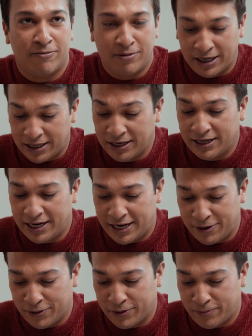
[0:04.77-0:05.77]
Little did
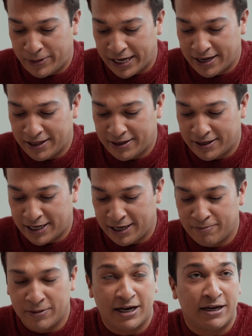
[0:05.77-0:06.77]
I know back in the
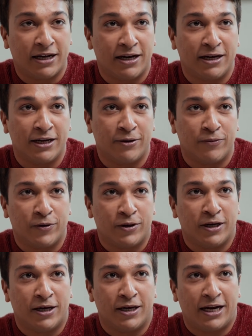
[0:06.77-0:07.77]
time that it
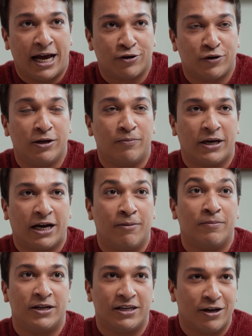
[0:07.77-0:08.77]
would actually
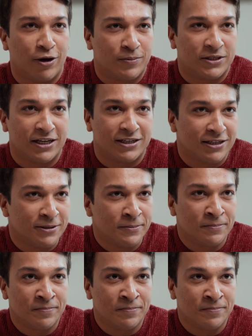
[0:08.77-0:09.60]
become a real obsession.